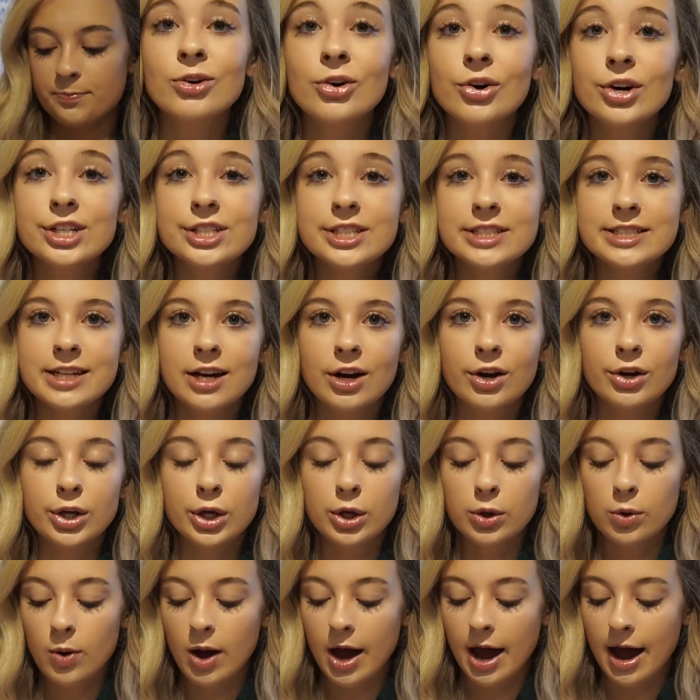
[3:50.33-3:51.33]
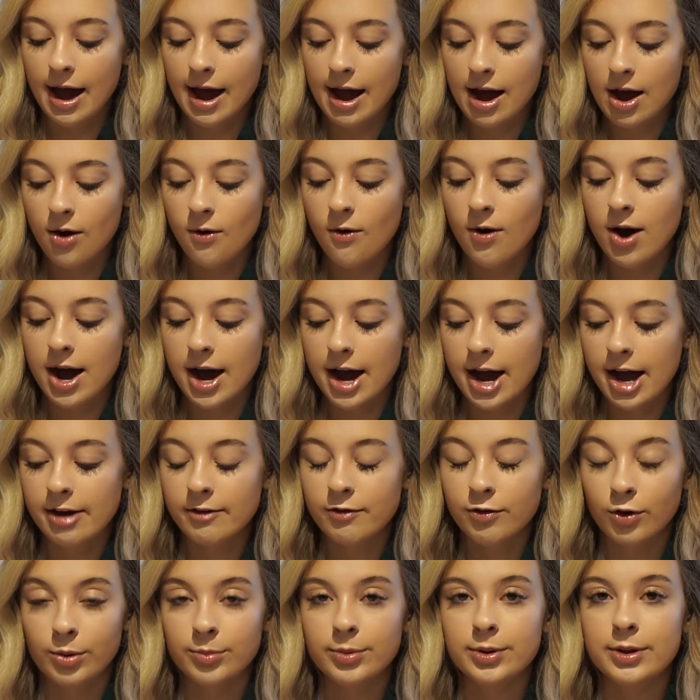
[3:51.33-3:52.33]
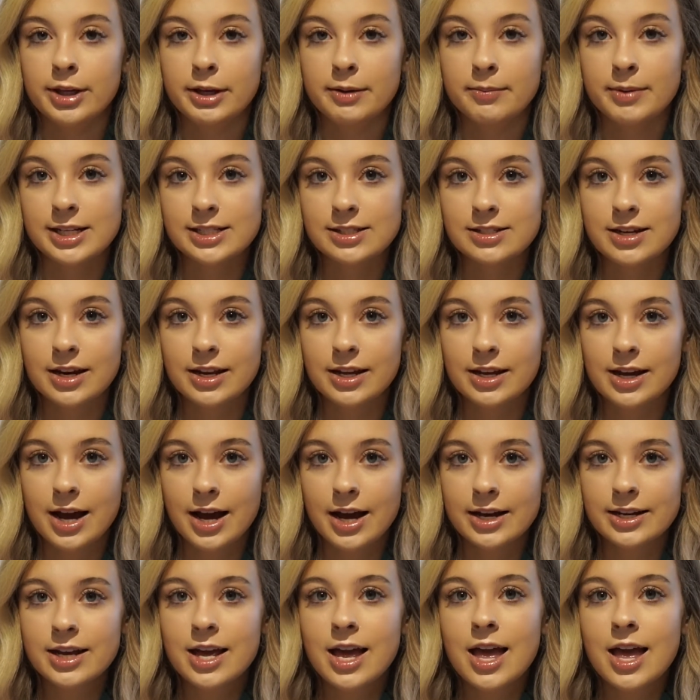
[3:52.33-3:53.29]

I'm going to tell you how I formulate my study guide.